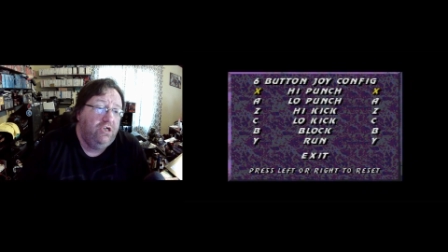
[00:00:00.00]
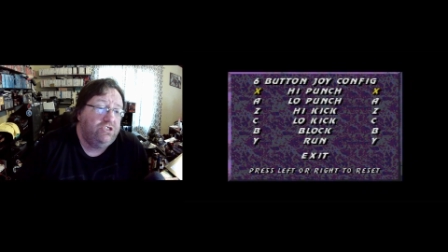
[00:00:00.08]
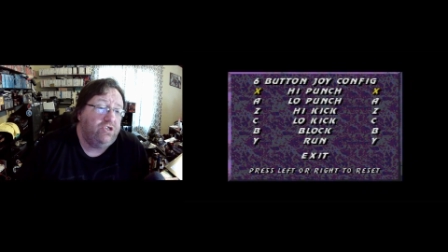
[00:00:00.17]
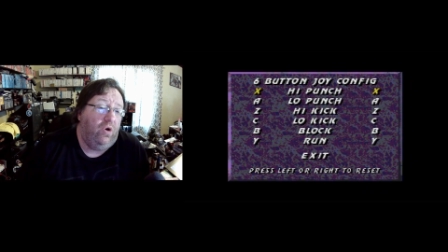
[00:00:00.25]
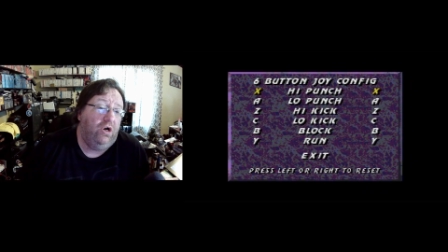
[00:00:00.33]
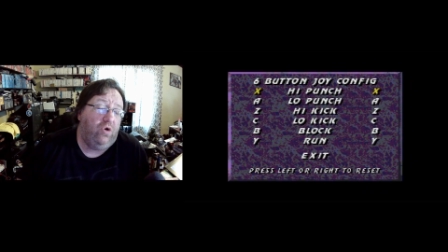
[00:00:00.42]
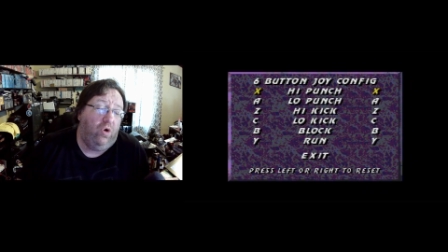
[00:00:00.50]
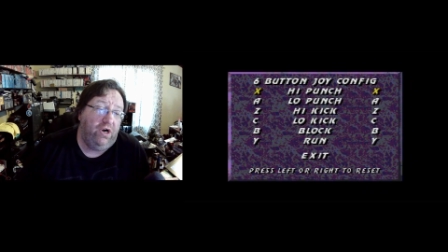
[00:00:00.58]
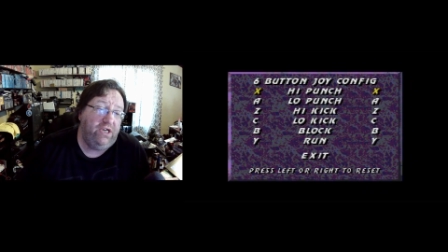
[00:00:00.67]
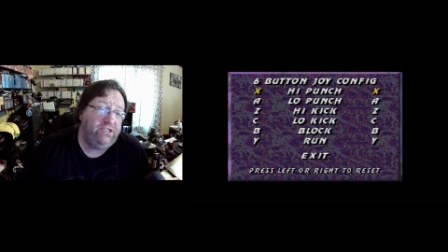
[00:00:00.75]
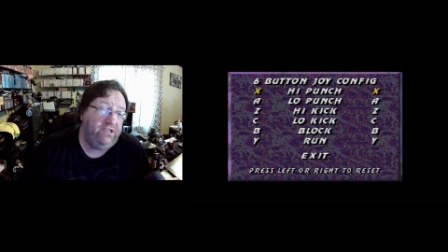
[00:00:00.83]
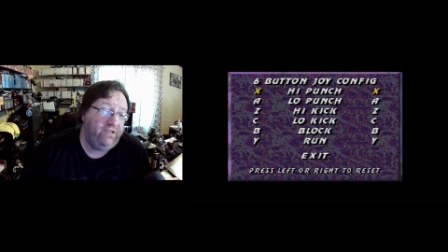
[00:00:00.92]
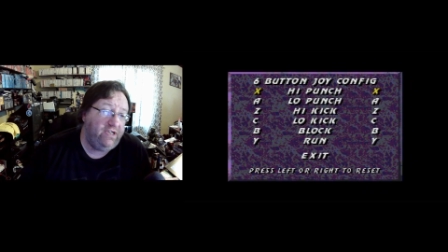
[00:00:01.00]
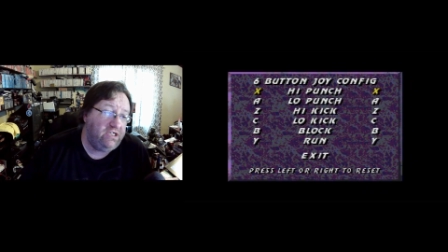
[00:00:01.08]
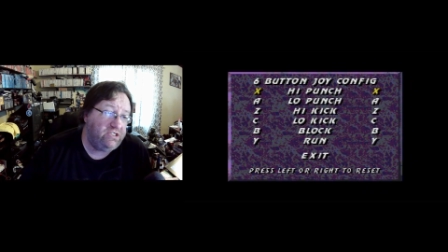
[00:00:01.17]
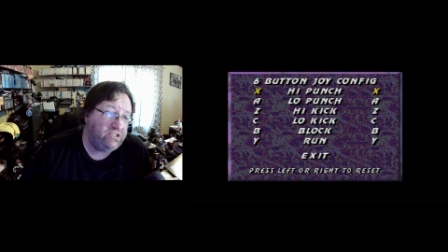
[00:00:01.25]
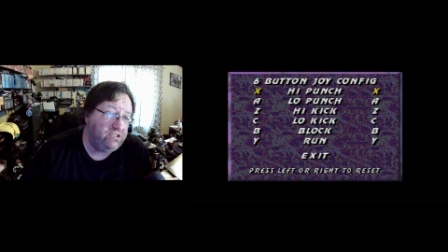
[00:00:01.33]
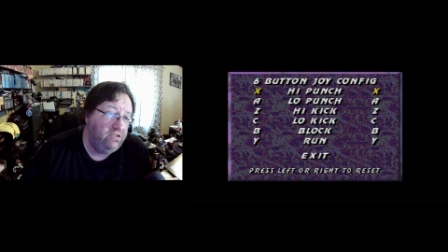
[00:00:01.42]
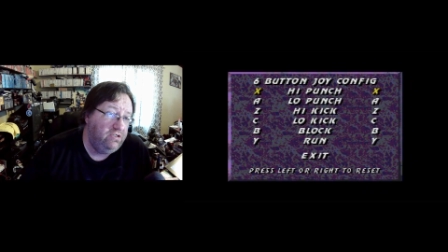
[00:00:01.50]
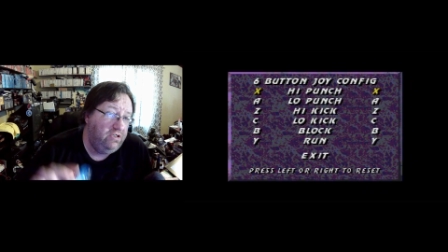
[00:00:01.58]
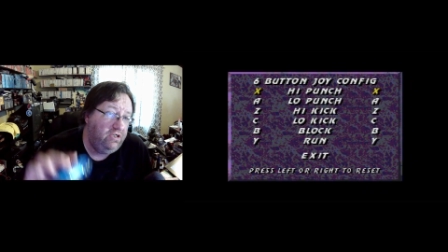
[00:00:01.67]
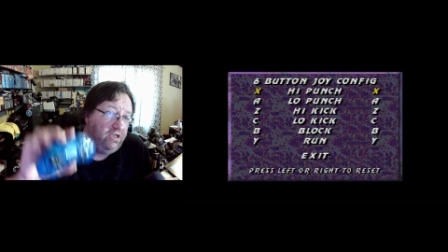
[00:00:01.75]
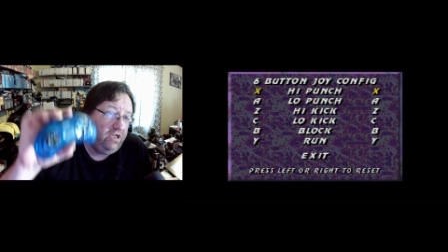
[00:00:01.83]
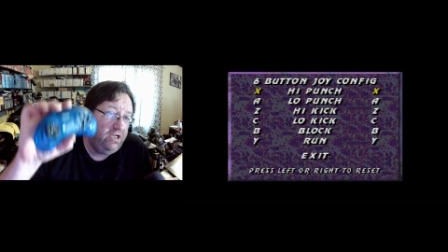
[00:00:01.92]
So according to this,
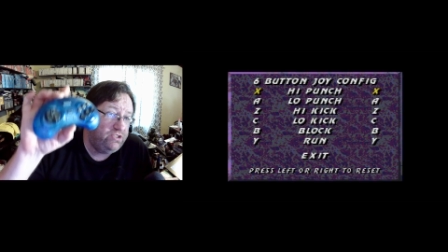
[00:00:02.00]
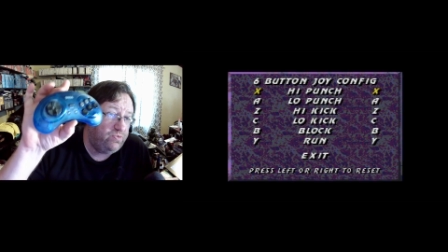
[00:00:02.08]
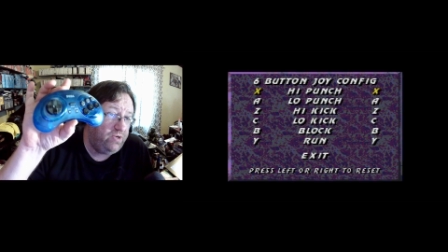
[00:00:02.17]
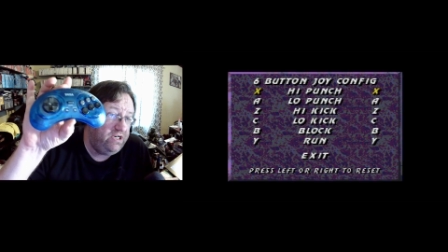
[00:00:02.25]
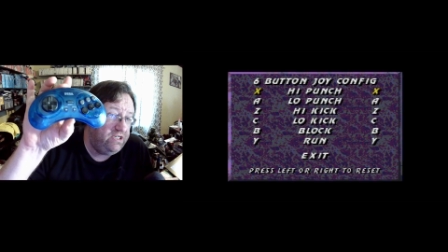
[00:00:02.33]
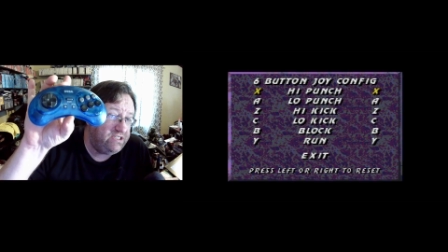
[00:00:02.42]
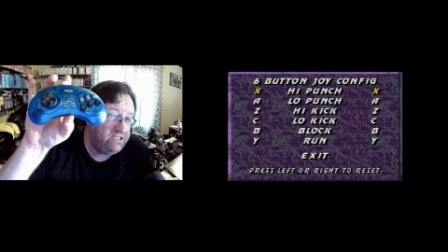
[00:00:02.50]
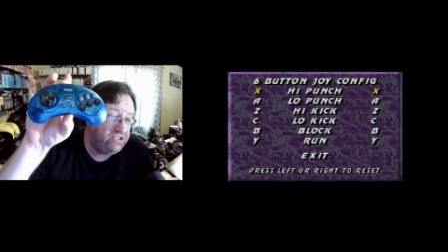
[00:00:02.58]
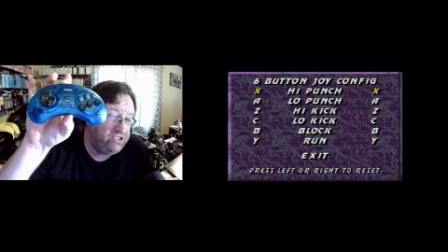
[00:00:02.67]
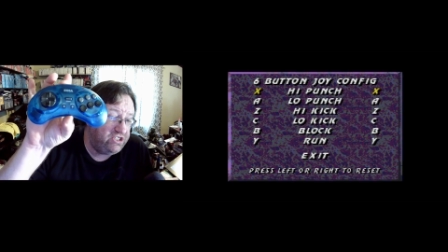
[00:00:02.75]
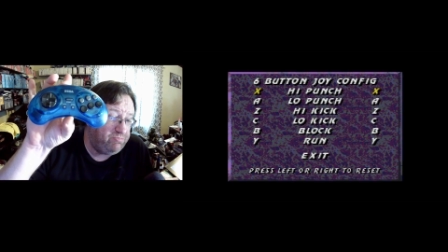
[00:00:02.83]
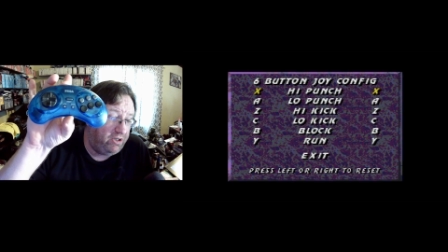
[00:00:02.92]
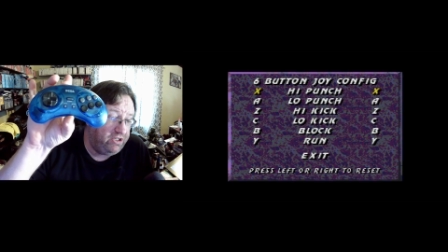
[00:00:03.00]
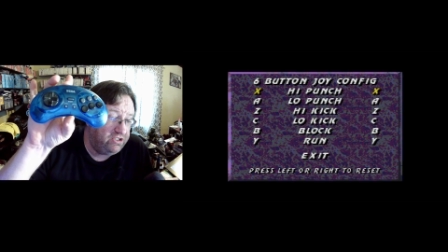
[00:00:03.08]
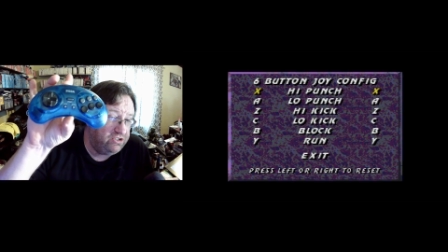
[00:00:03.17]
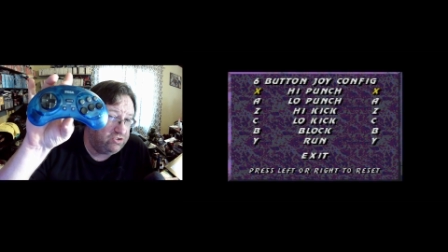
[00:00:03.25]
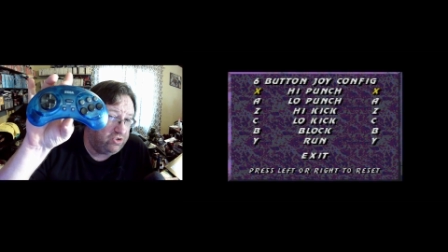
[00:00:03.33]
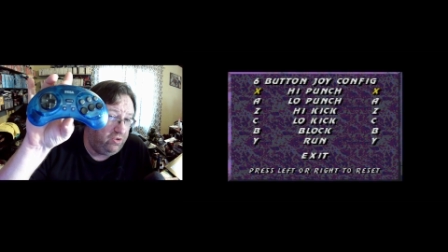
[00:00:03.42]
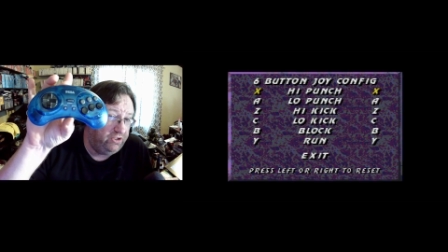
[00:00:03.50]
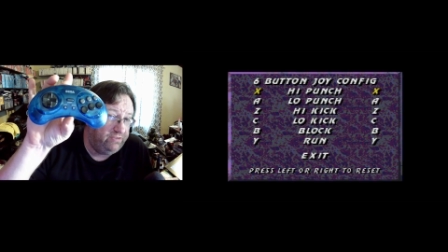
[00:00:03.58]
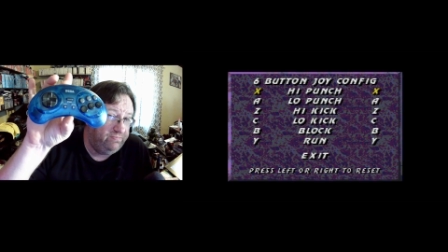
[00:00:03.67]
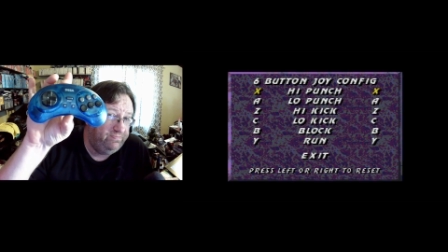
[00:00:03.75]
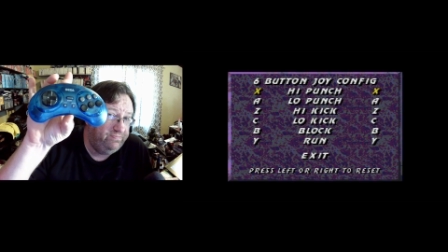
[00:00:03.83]
it's reading this as a six button controller.